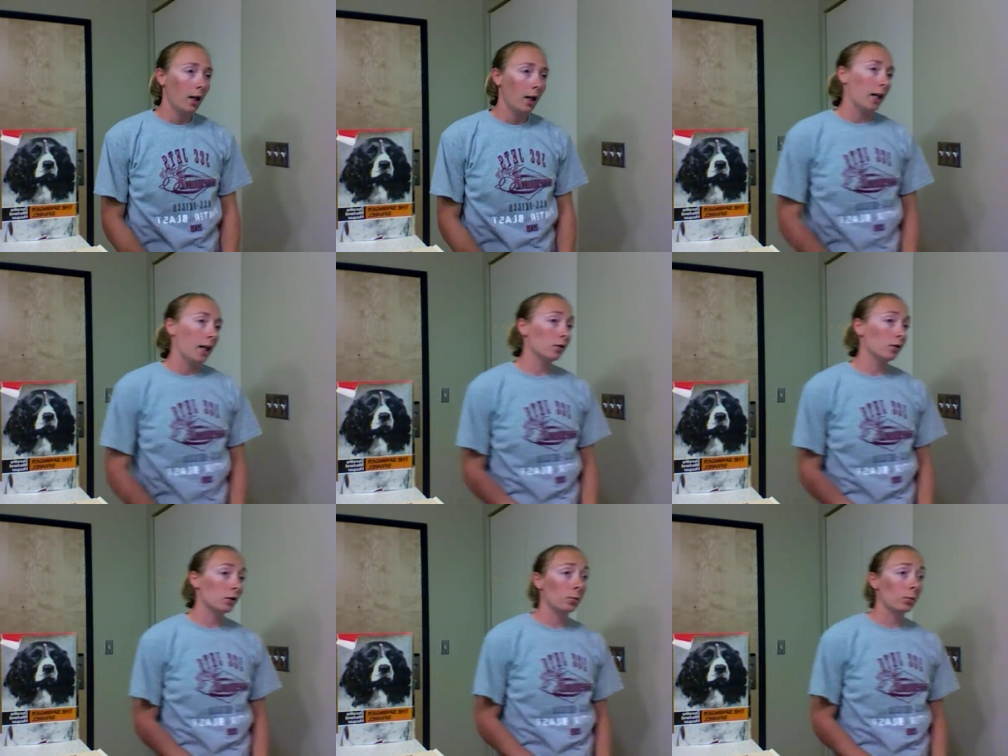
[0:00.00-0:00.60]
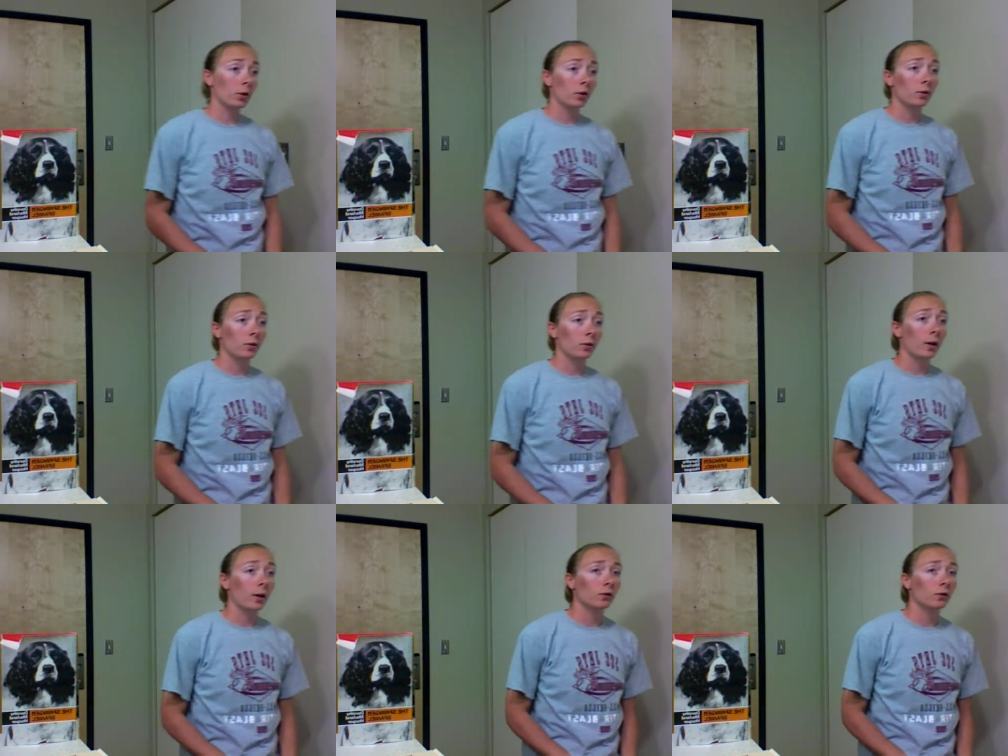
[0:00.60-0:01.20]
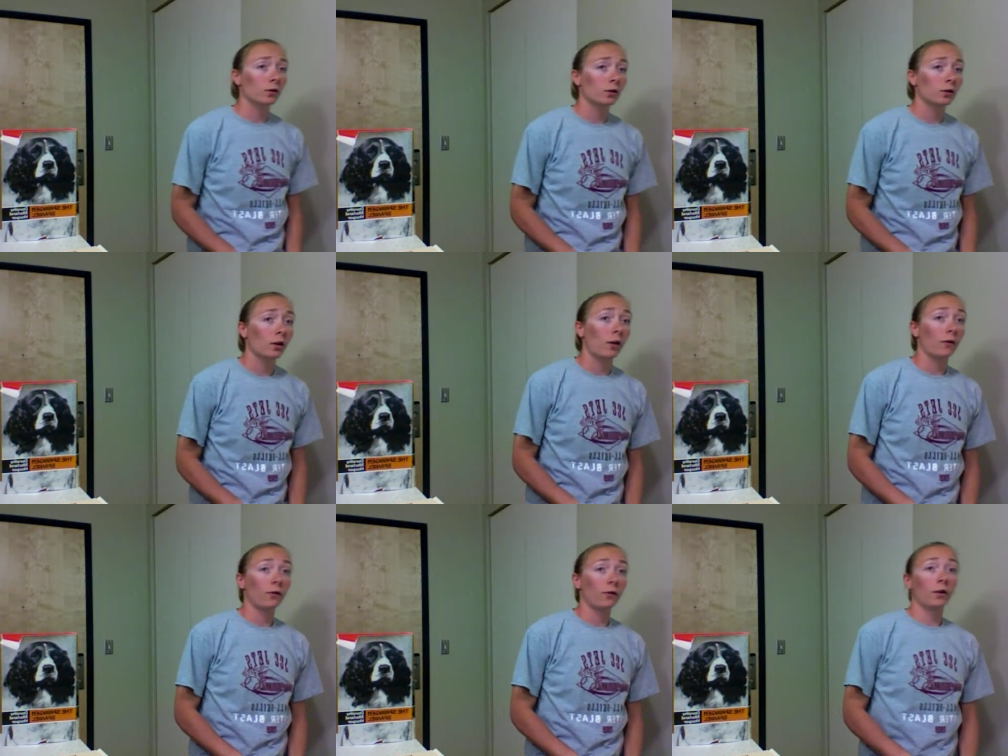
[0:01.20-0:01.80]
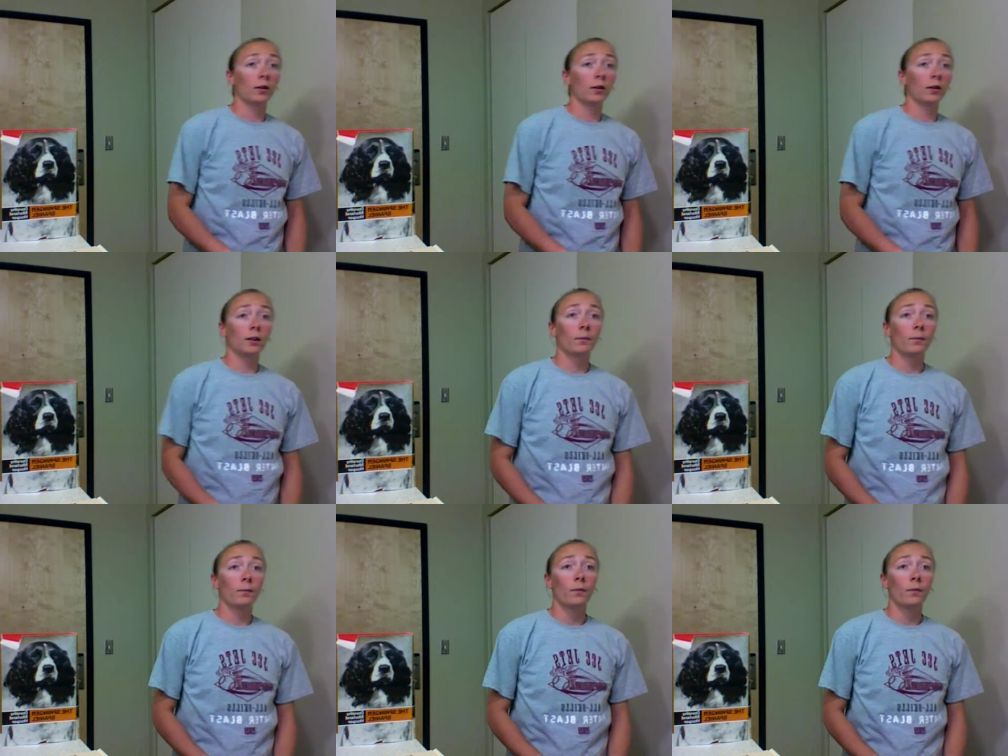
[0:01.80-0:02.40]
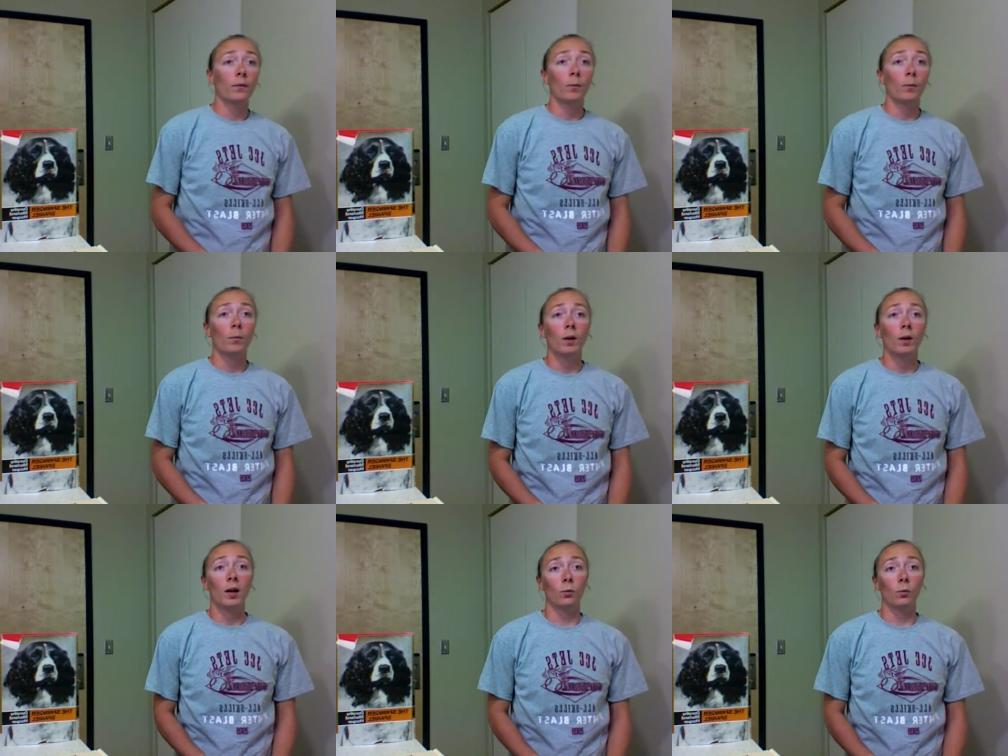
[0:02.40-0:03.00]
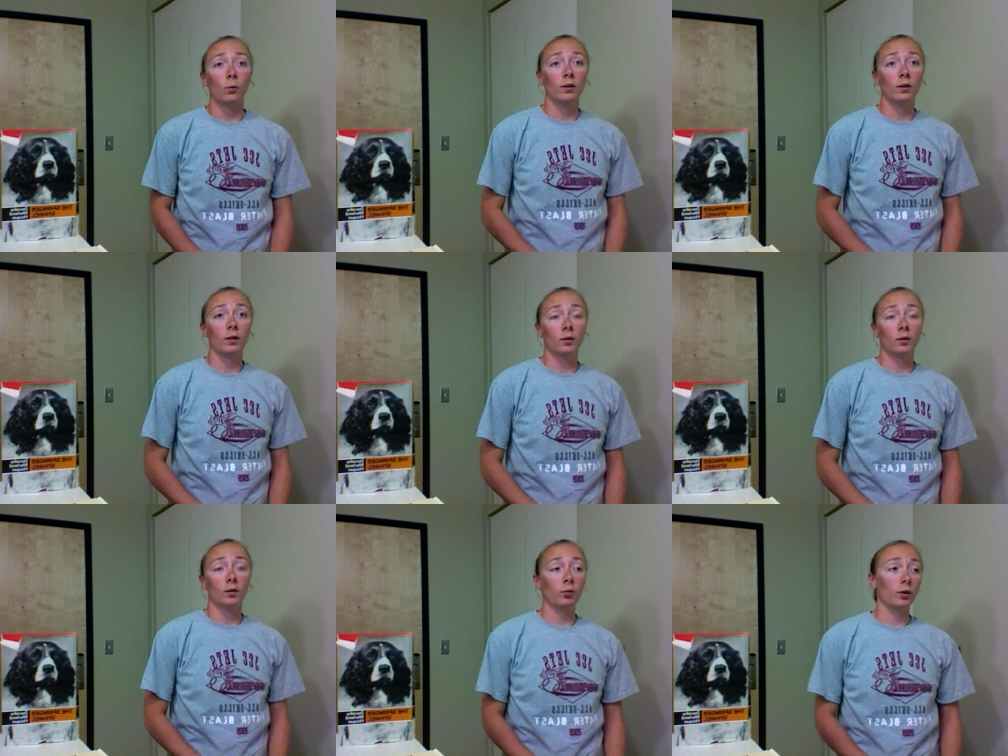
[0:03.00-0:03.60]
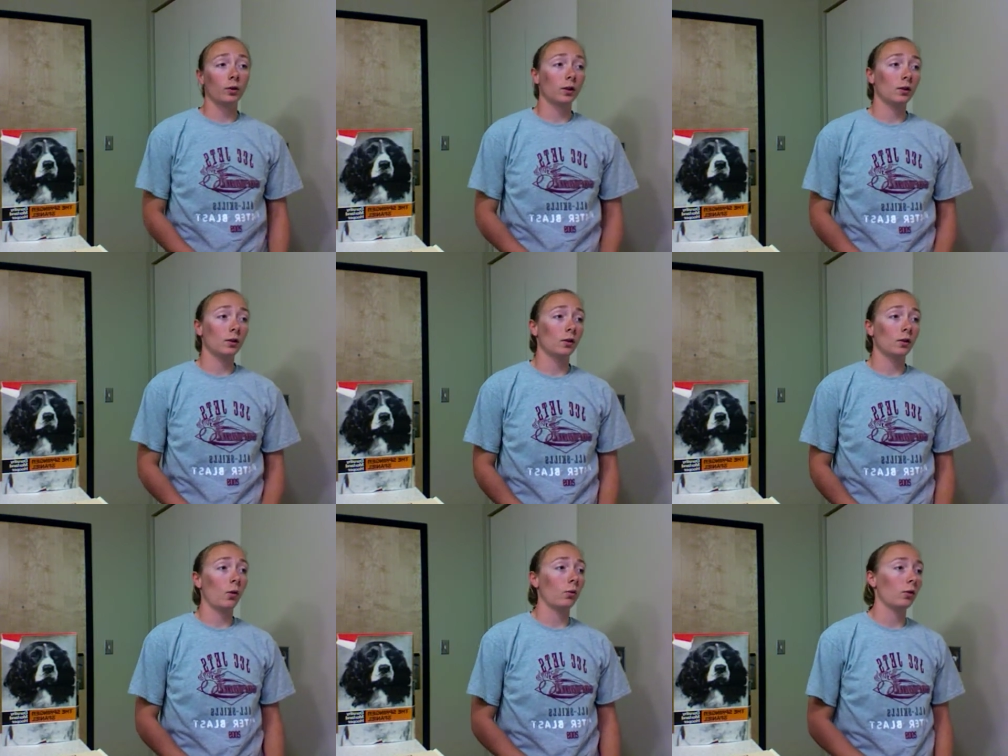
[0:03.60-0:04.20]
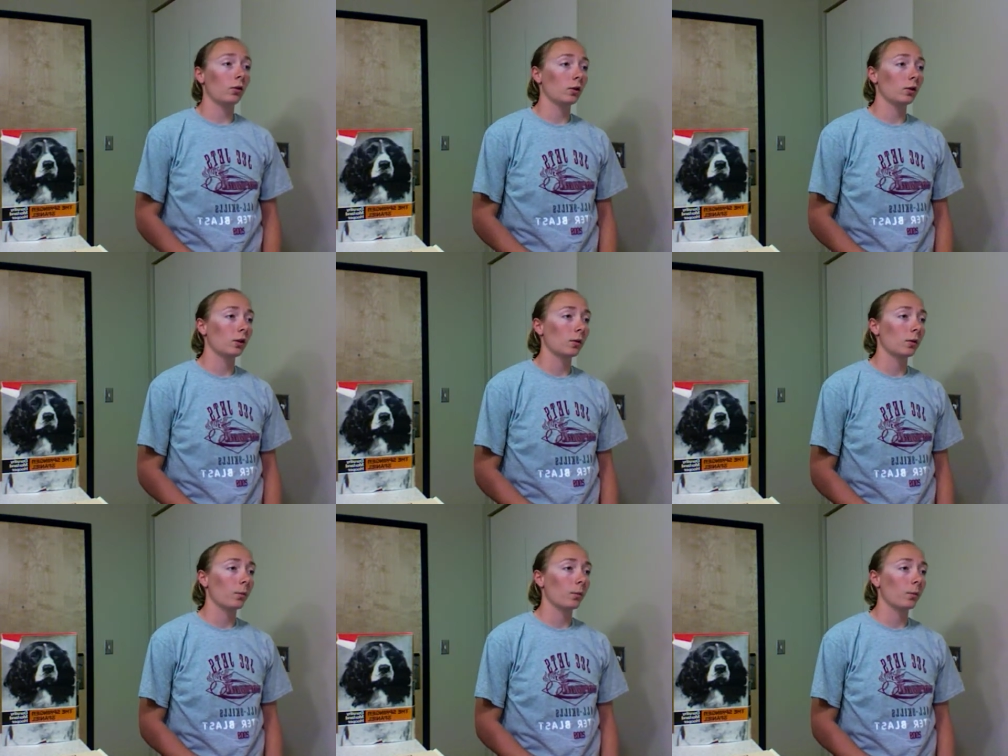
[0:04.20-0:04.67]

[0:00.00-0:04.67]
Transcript: English Springer Spaniels are friendly and willing to please their owners.